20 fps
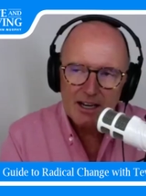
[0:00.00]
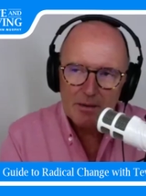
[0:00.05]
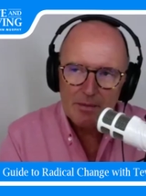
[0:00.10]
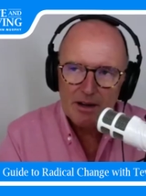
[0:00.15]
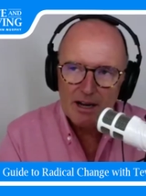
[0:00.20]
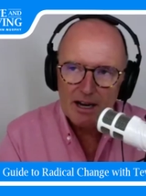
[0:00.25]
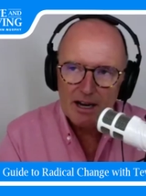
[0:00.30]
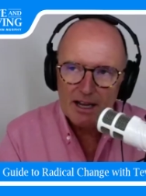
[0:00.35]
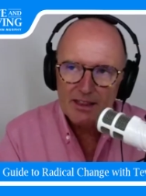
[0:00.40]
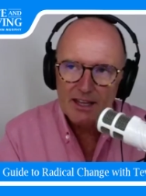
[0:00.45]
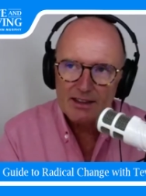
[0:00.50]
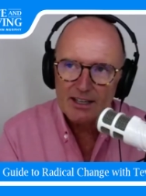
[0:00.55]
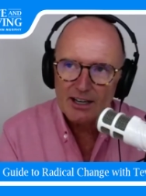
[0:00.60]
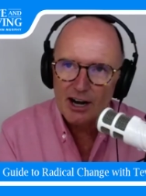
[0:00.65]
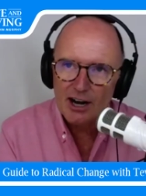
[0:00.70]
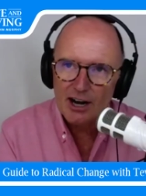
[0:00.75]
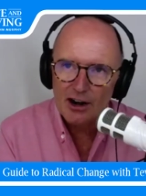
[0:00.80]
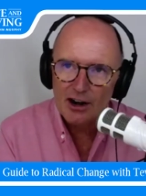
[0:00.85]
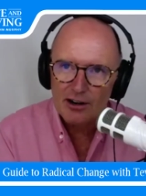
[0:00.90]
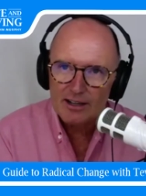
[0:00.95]
mean, I think the
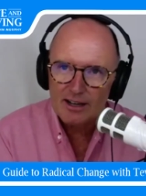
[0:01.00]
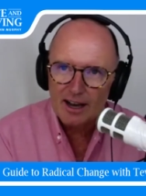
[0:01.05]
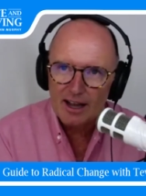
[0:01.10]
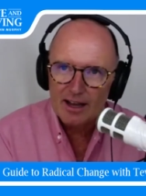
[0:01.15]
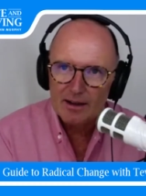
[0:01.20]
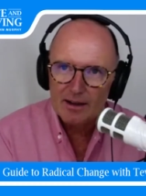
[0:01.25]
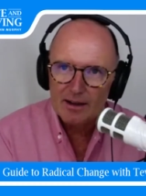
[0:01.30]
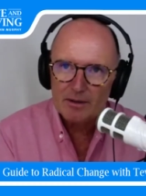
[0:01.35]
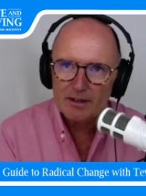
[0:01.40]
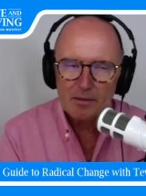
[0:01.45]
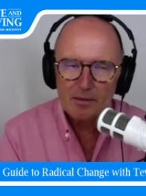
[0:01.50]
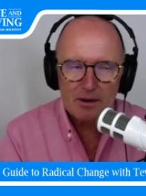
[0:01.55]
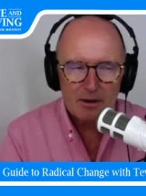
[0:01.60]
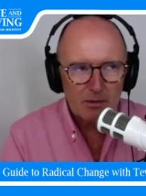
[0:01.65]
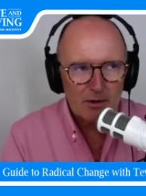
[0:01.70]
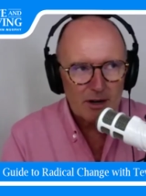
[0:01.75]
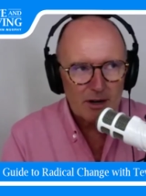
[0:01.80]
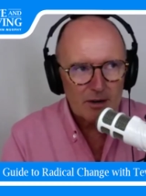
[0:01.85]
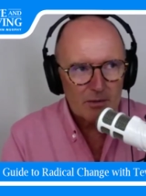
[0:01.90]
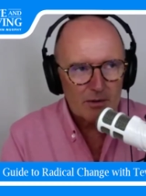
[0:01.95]
current climate, I mean,
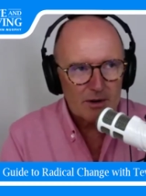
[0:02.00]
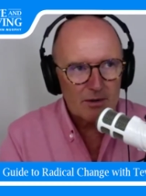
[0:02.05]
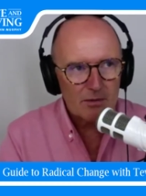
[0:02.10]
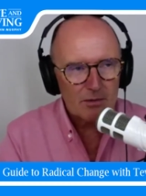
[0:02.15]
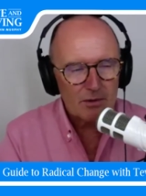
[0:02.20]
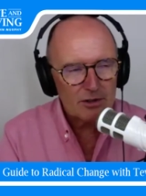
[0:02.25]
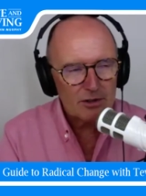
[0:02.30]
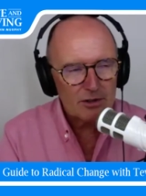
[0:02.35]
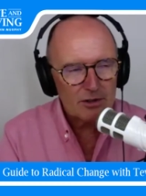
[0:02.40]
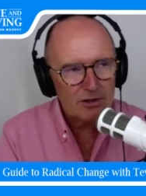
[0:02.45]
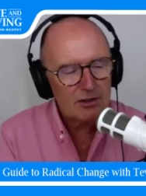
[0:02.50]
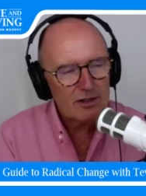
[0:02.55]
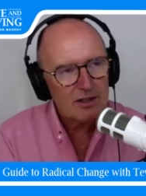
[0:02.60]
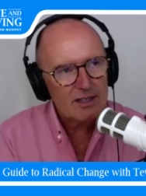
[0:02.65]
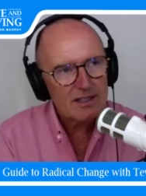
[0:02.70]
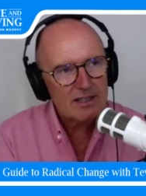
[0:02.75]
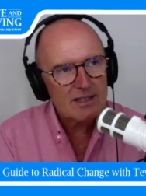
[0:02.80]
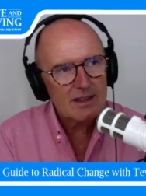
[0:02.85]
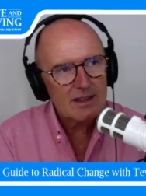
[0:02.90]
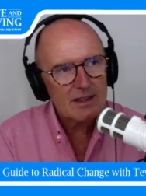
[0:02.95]
we're doing
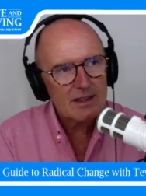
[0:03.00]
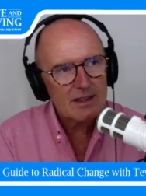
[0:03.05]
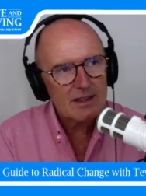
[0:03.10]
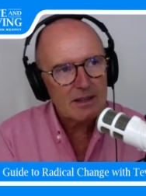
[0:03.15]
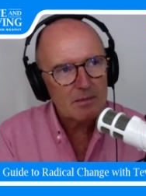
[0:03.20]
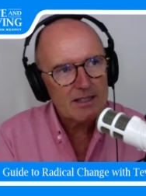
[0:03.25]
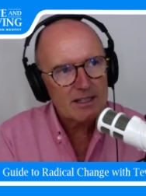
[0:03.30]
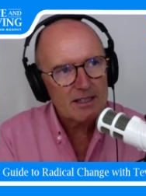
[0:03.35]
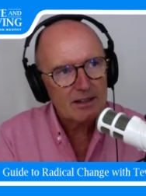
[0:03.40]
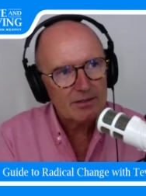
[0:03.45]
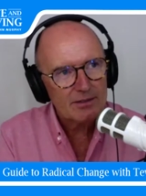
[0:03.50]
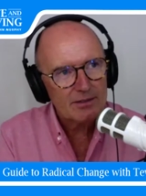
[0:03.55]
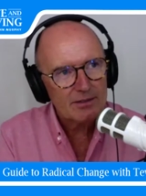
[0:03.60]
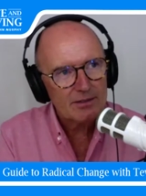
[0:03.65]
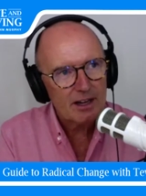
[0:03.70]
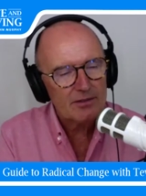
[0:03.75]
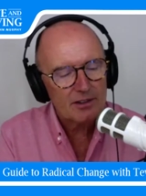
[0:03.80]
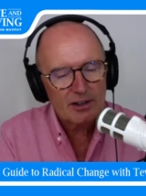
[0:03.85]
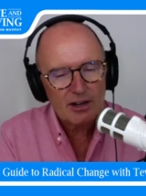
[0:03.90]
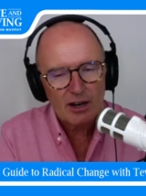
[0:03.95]
this in the midst
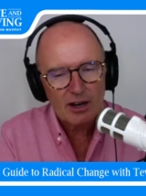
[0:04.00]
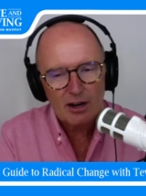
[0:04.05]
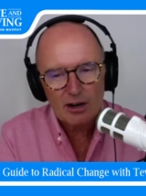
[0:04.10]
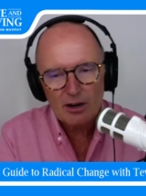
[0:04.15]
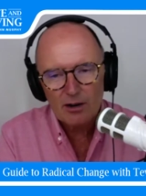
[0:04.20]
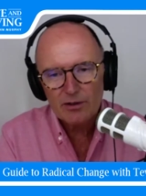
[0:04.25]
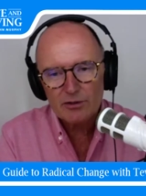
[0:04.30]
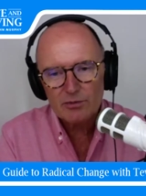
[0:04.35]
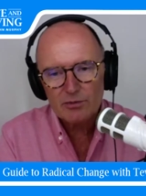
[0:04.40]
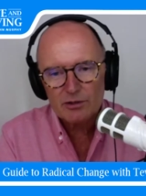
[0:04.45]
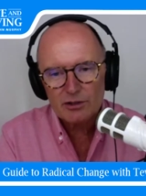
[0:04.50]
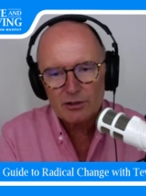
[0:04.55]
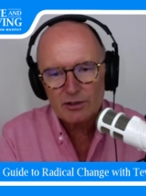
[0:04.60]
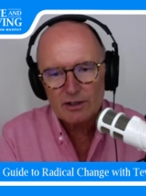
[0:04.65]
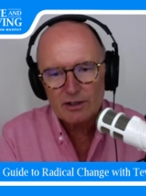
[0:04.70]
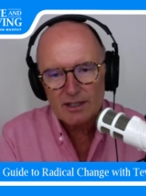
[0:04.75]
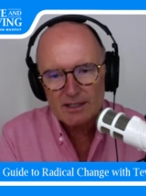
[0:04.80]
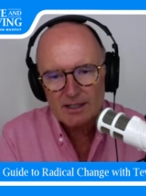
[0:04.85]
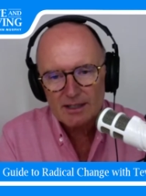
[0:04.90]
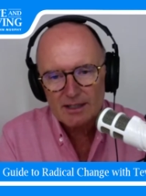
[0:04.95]
of the COVID, we're
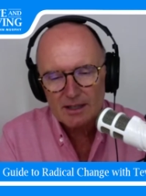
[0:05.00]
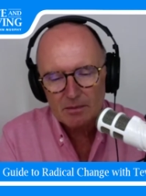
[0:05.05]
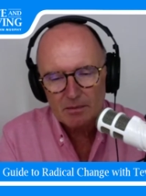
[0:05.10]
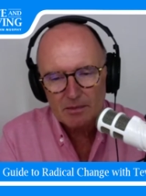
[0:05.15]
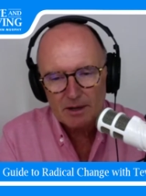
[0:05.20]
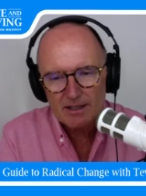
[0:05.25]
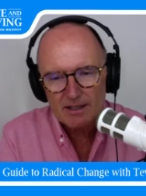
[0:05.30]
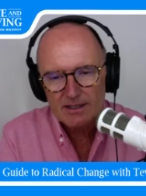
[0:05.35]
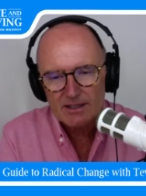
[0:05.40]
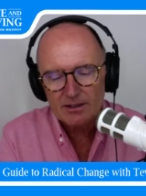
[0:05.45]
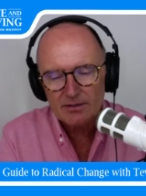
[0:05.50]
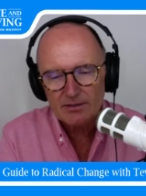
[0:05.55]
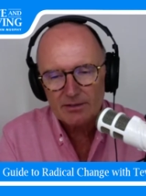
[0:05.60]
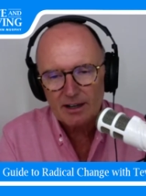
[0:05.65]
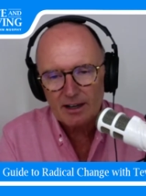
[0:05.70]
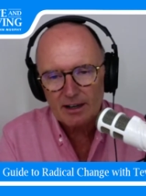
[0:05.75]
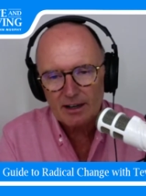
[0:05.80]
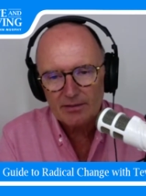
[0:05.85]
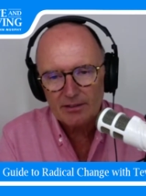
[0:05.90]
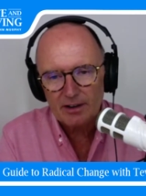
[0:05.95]
doing this in the midst of
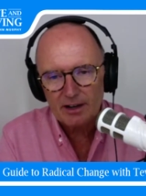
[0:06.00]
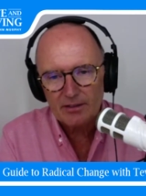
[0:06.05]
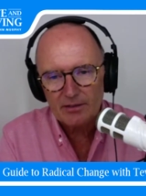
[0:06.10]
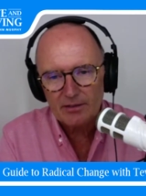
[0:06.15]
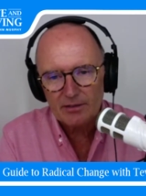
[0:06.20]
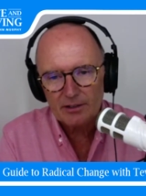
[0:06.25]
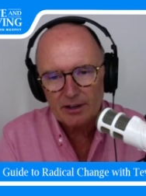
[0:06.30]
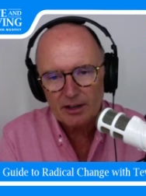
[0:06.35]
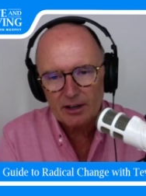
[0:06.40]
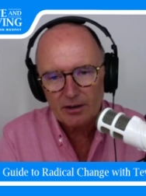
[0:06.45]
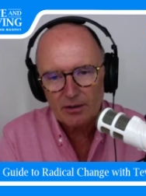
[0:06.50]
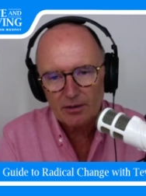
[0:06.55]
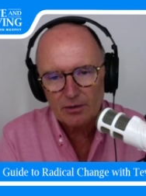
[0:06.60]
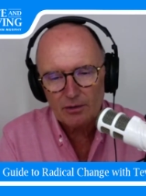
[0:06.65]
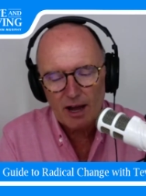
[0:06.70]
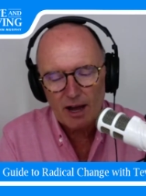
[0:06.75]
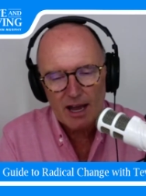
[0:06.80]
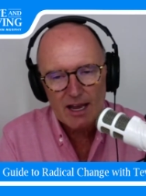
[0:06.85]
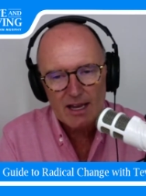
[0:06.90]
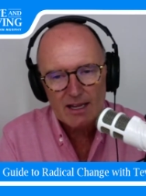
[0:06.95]

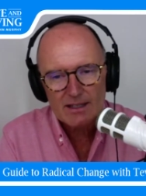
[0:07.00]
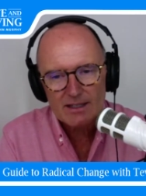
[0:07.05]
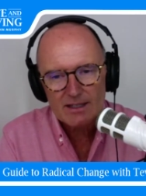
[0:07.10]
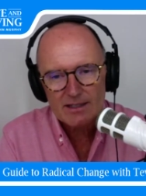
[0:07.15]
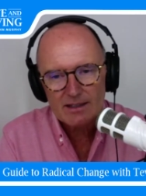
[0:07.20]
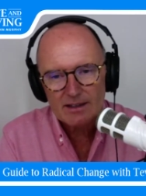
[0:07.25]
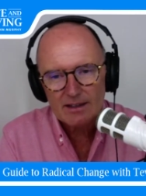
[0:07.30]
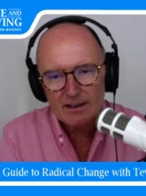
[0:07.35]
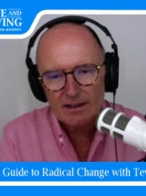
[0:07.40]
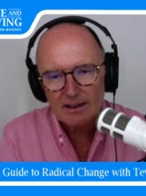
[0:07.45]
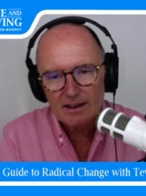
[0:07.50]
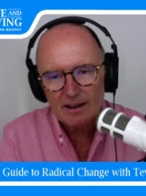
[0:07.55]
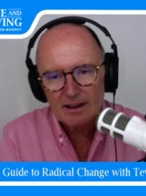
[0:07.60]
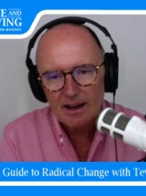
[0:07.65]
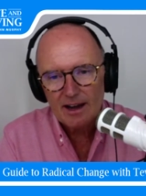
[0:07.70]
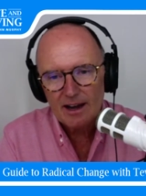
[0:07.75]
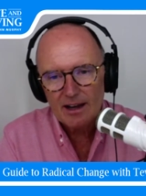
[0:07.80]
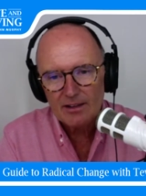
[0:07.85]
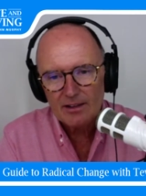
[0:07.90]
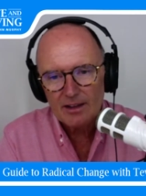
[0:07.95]
riots
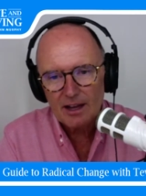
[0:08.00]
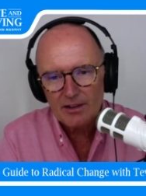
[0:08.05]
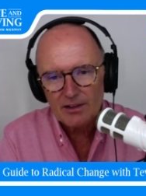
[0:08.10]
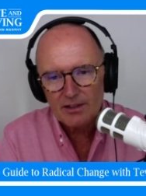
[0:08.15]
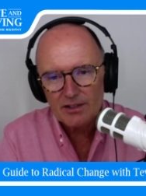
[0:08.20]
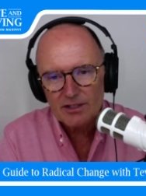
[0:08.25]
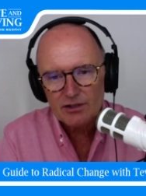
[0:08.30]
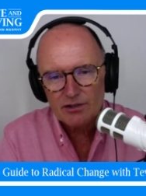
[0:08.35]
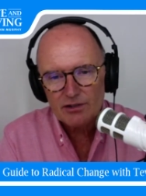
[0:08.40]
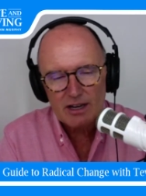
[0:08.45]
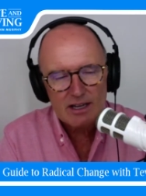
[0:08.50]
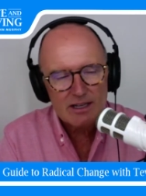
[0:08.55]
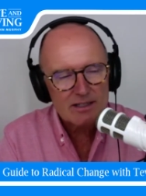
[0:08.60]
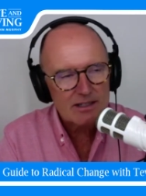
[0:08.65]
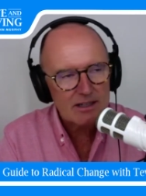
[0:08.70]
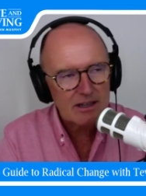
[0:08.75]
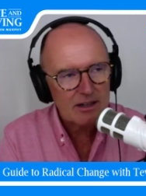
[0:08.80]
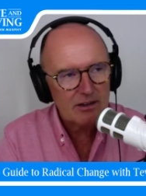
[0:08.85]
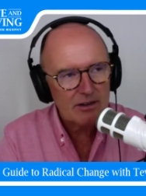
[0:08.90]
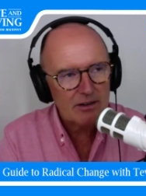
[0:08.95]
on the
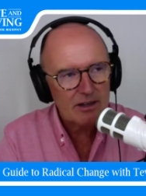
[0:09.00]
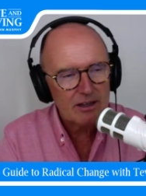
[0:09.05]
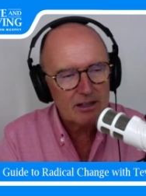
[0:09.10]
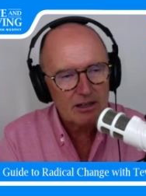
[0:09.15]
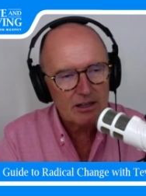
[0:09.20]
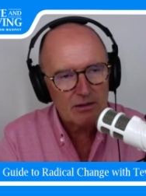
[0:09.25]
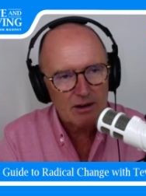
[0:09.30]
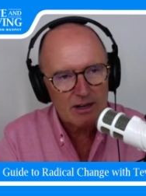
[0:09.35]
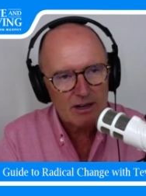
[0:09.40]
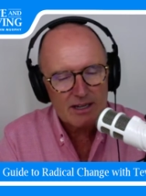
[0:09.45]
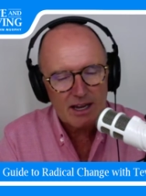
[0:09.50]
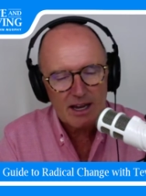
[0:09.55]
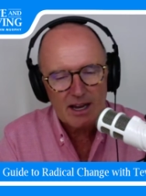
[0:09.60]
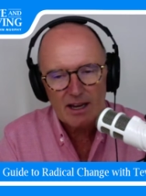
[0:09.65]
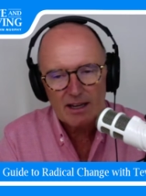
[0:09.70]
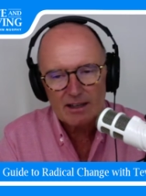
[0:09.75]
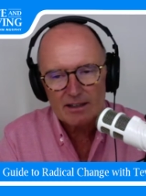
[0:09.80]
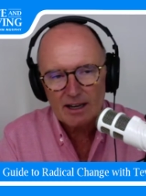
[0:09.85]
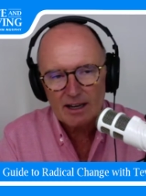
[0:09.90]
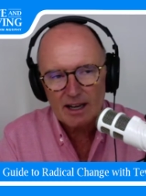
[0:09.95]
streets, in the
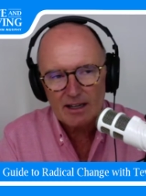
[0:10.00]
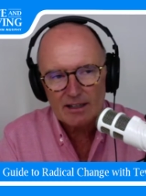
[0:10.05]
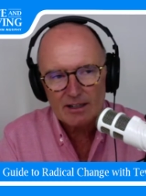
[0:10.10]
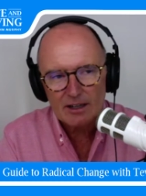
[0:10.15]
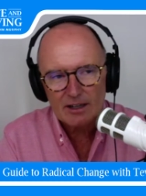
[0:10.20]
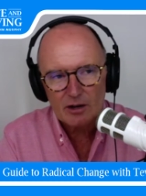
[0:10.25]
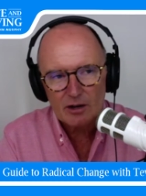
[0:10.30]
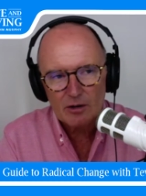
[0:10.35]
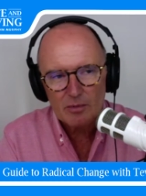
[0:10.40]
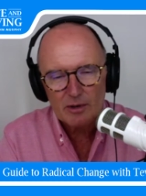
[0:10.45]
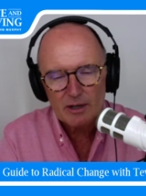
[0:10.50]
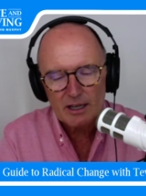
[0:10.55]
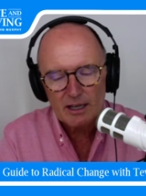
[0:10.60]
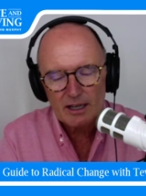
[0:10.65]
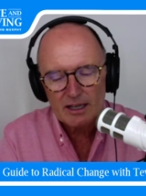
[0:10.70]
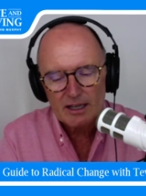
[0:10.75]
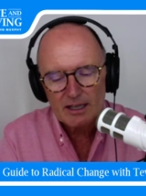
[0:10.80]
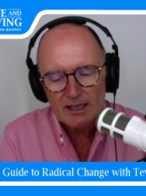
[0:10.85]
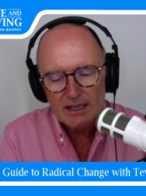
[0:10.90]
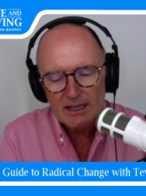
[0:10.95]
USA and globally,